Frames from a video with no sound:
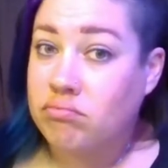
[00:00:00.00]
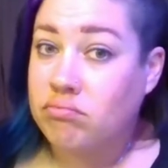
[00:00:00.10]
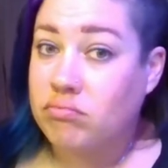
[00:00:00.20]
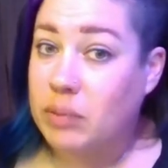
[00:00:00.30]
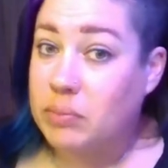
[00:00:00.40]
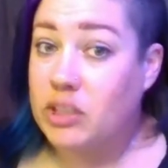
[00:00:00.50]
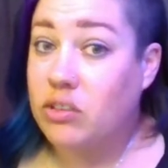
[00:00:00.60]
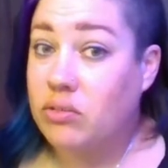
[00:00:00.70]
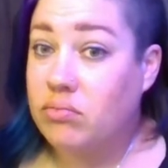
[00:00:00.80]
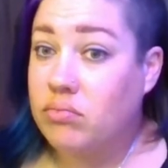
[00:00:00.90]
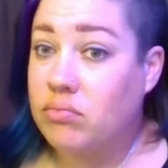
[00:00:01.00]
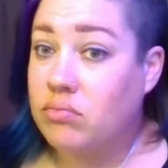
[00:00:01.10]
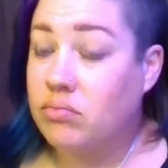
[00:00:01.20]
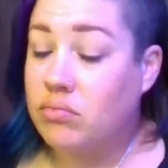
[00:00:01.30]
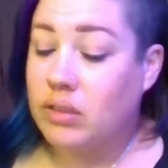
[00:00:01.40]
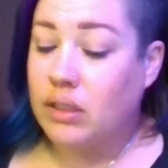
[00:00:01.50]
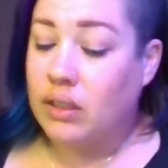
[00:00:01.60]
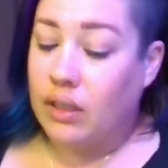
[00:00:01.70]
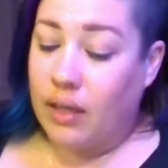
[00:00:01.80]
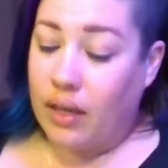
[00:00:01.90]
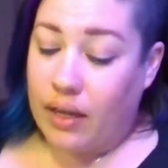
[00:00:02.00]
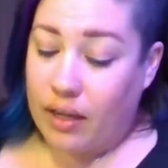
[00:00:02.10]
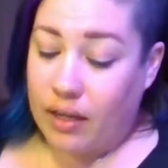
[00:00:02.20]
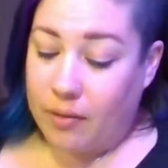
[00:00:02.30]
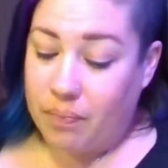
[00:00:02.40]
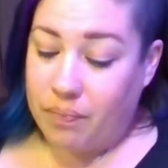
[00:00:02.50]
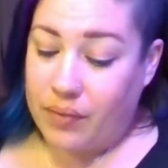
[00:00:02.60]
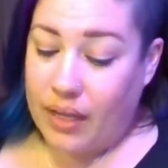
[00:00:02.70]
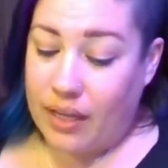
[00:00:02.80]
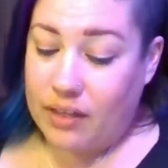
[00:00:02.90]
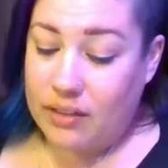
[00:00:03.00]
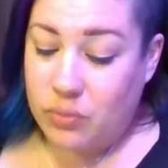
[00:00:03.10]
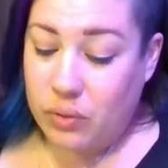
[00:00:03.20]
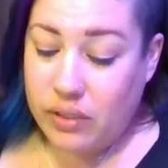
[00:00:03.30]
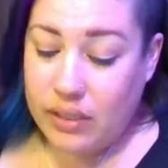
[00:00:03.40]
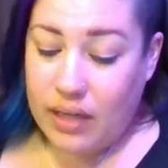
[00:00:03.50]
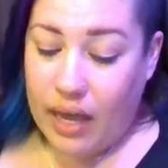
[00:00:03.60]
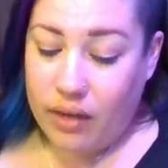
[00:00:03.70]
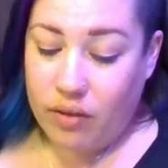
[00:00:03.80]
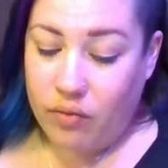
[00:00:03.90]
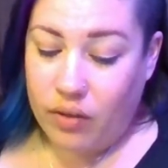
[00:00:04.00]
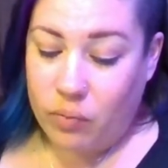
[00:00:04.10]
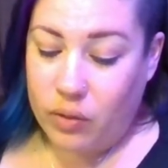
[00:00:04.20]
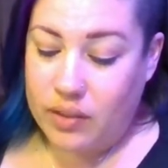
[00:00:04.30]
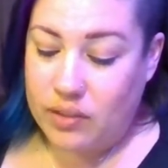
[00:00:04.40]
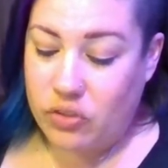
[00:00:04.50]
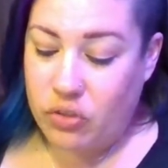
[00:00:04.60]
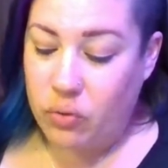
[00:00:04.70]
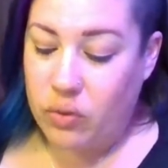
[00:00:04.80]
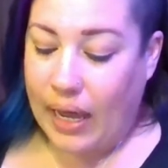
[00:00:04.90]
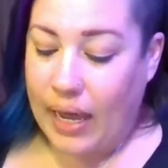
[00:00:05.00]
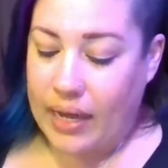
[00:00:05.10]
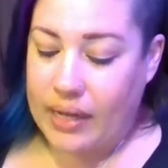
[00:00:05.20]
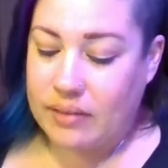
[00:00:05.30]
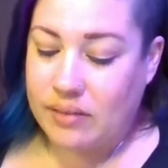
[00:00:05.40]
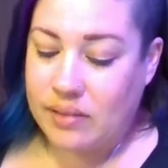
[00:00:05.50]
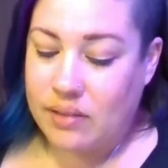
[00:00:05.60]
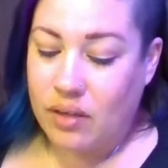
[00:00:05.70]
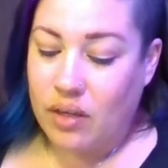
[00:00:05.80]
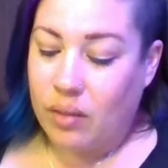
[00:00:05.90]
It's up to you. And it's really kind of, and with these 2 9s